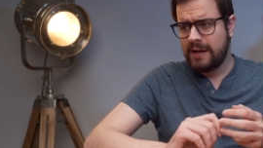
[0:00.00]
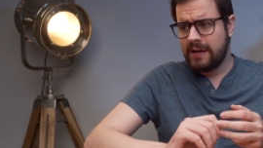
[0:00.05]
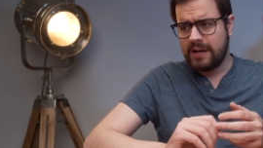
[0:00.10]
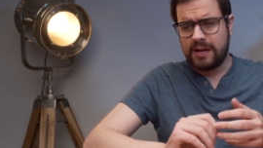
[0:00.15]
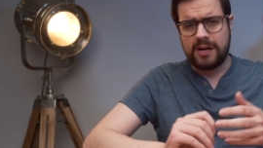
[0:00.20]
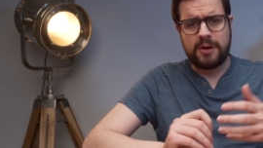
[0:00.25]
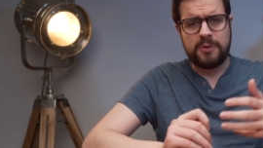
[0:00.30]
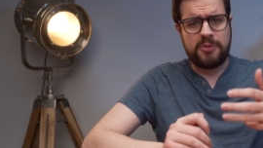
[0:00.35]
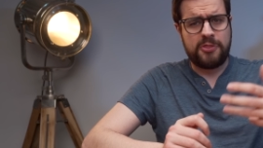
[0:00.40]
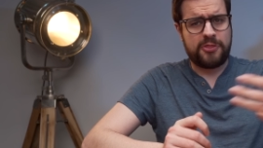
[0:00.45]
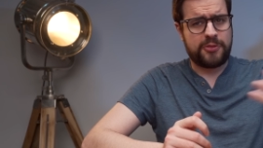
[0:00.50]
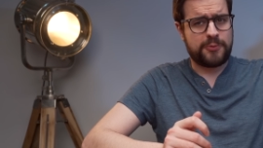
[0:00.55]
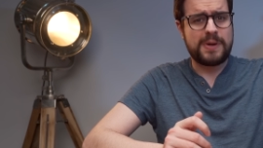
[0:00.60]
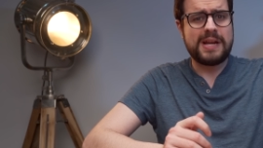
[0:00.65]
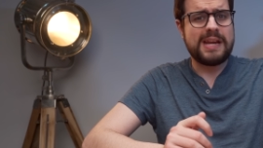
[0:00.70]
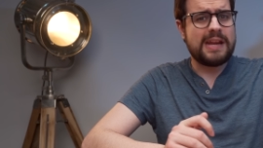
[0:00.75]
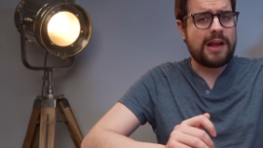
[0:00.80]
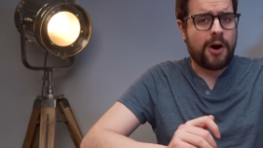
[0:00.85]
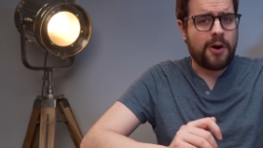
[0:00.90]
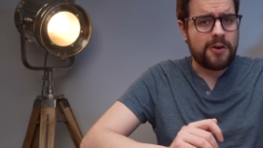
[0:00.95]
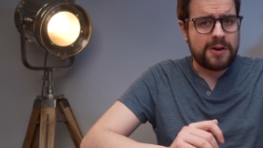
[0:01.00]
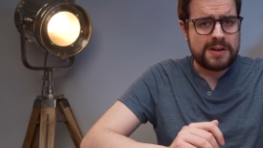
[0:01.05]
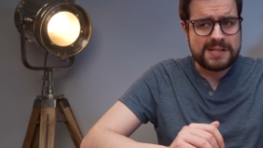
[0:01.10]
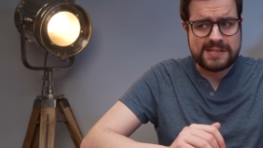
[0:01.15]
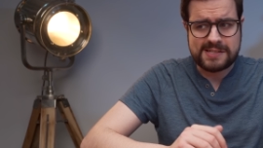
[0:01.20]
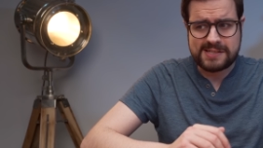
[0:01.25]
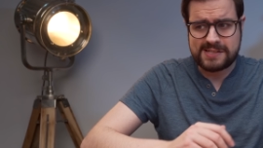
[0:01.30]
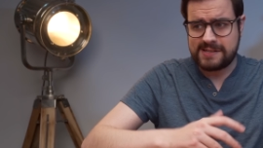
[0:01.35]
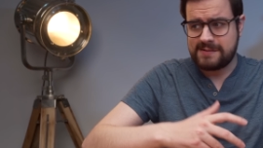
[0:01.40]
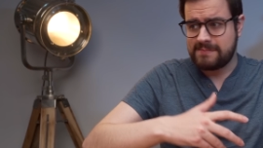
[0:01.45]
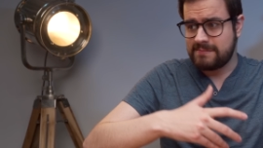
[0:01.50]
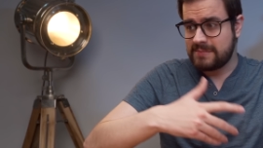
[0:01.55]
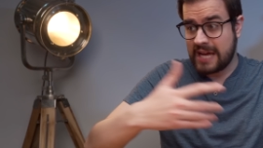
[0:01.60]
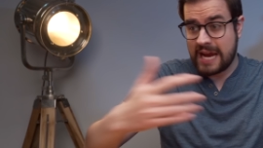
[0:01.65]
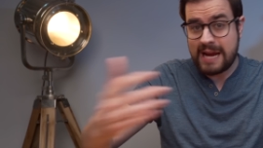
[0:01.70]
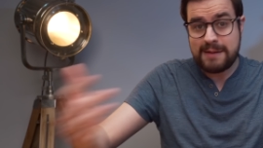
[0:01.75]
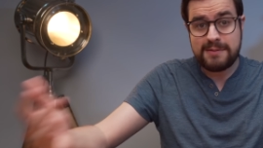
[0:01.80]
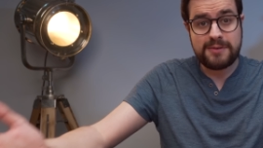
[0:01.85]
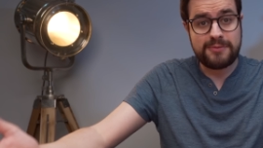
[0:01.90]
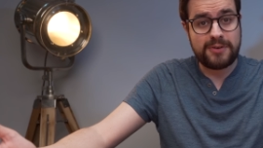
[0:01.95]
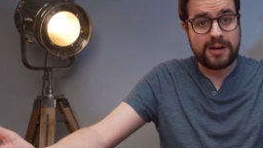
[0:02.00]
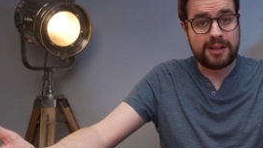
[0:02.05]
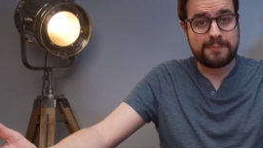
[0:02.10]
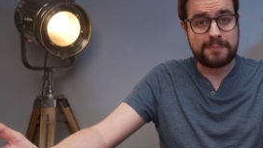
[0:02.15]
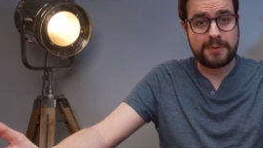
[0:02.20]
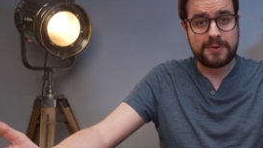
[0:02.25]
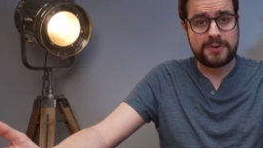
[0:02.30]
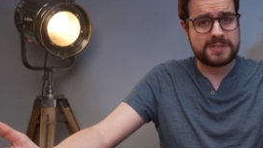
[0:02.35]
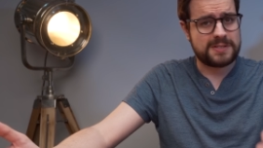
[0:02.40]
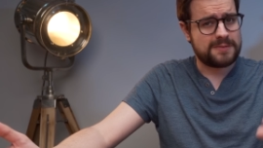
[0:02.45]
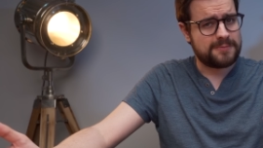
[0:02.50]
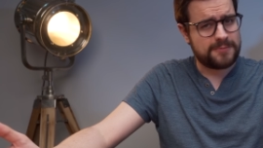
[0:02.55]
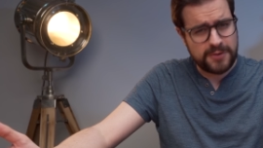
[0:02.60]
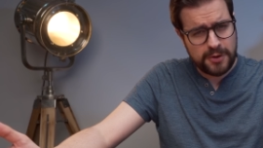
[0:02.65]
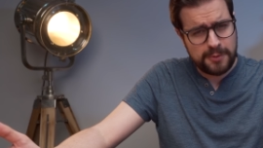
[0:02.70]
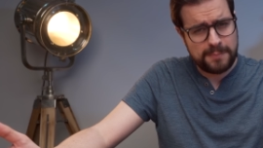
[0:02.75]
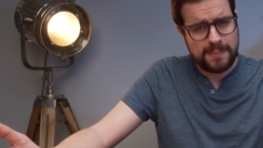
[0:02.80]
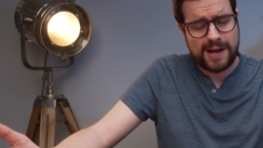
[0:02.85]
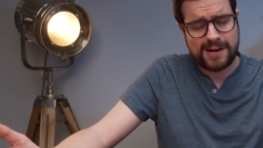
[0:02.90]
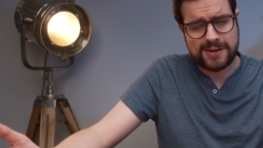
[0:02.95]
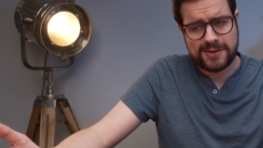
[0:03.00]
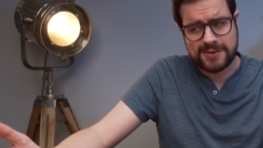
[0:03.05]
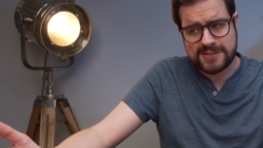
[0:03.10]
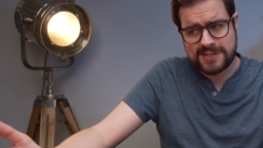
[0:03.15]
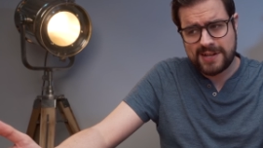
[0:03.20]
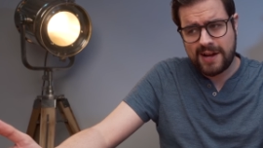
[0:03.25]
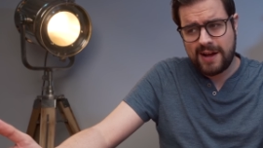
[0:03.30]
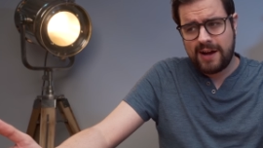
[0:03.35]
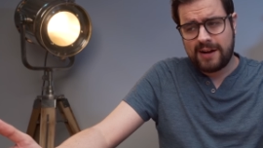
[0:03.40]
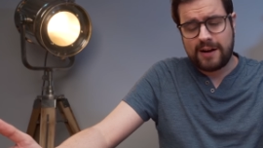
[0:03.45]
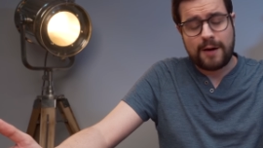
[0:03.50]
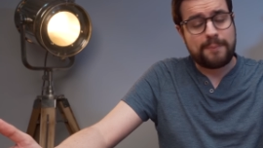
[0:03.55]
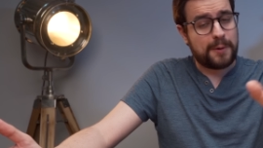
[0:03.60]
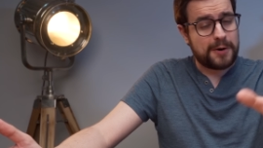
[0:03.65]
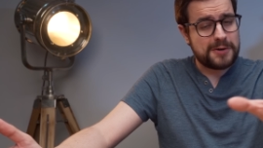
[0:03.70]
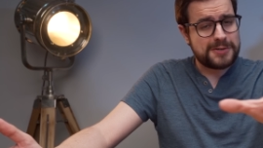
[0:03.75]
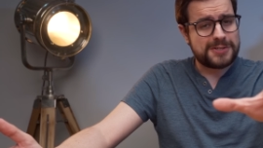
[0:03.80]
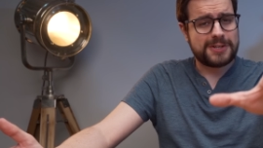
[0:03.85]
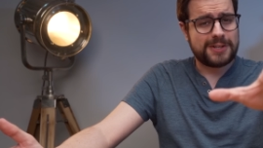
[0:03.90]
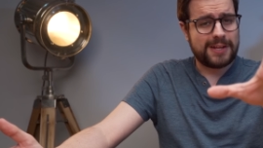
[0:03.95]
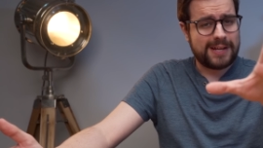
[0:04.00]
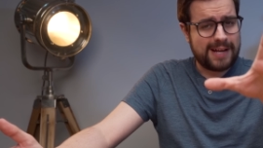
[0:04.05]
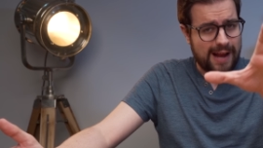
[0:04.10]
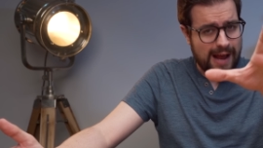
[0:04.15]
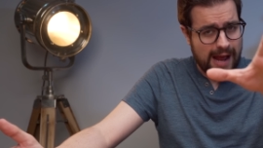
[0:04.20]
3D artists and game developers and filmmakers. Now, personally,